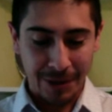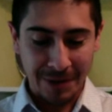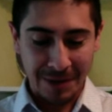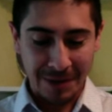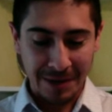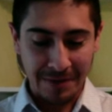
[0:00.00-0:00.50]

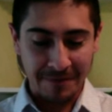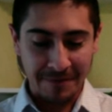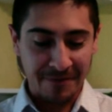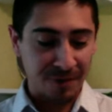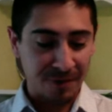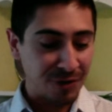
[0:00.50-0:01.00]
the
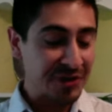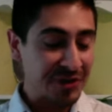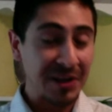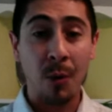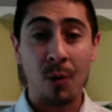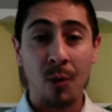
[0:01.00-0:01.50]
first thing
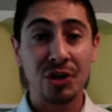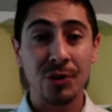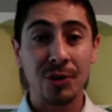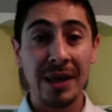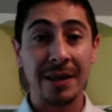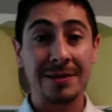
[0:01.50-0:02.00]
I want to
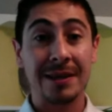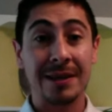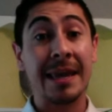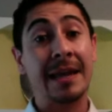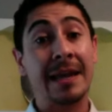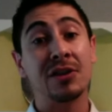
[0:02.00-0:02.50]
do
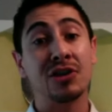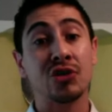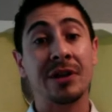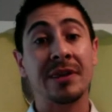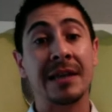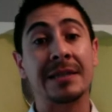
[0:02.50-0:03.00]
is, again,
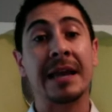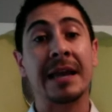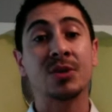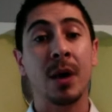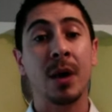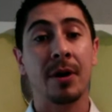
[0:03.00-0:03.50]
illustrate that
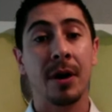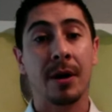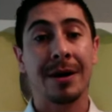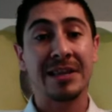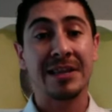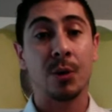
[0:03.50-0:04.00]
tonight's
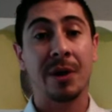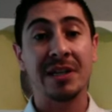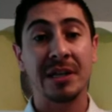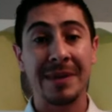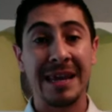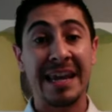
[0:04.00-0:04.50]
webinar is
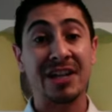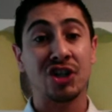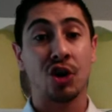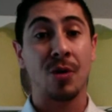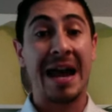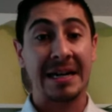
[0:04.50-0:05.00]
going to be
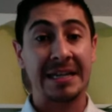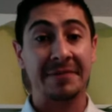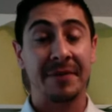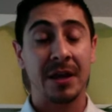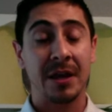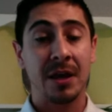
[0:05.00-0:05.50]

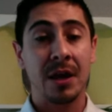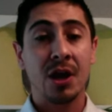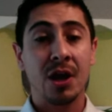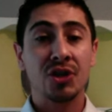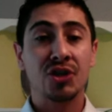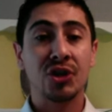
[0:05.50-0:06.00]
interactive.
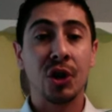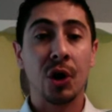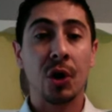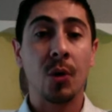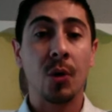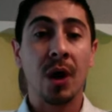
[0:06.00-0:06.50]

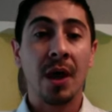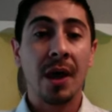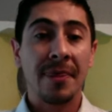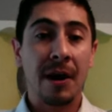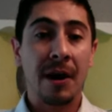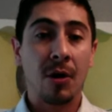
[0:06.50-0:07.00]
So
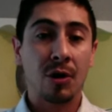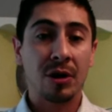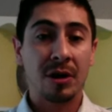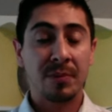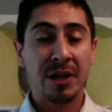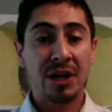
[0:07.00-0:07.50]
there are going
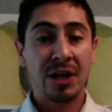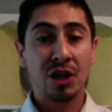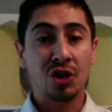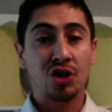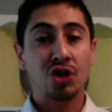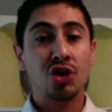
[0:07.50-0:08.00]
to be
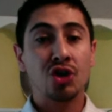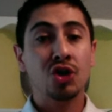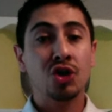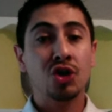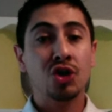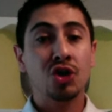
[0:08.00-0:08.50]
two
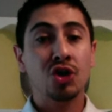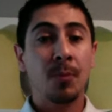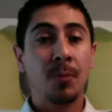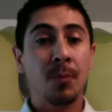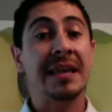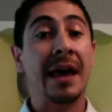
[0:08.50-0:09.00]

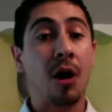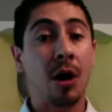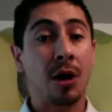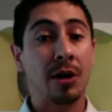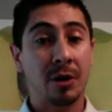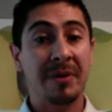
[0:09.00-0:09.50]
portions that
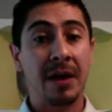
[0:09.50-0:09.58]
are going to be